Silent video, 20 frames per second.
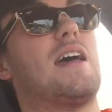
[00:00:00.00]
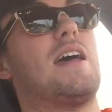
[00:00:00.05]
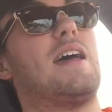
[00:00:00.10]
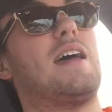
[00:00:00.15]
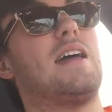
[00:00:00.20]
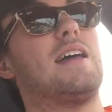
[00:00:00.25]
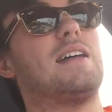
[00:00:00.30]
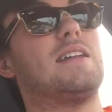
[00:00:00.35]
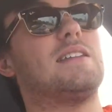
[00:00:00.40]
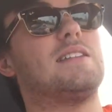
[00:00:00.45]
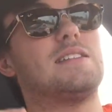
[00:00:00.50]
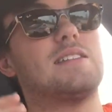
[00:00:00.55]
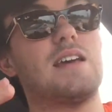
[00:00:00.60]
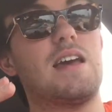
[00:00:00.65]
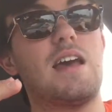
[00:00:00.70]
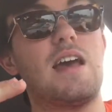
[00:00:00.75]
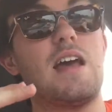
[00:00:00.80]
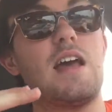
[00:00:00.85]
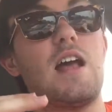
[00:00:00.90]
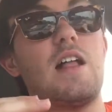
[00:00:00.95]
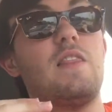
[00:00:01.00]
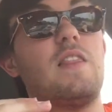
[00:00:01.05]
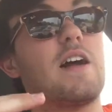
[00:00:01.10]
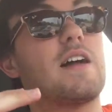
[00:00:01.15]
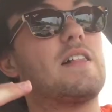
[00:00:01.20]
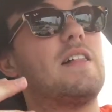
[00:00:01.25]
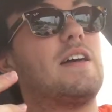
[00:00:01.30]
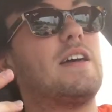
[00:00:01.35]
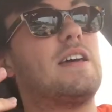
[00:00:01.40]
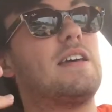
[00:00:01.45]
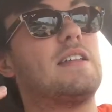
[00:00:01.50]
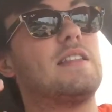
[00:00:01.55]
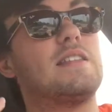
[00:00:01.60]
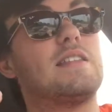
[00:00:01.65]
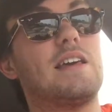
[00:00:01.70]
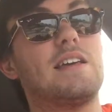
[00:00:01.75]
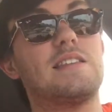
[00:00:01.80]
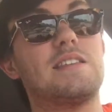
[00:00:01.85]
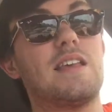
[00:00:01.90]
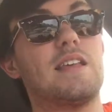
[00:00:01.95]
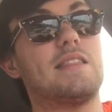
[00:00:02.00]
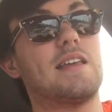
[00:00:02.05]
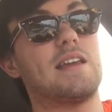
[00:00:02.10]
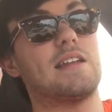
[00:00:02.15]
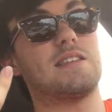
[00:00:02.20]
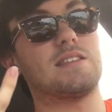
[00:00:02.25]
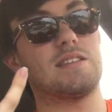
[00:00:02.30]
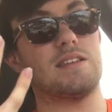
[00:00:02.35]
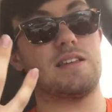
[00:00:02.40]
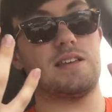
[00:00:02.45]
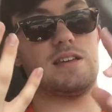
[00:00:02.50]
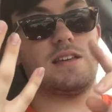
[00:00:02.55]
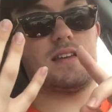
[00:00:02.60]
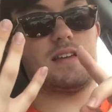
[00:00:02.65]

And luckily, they said that it's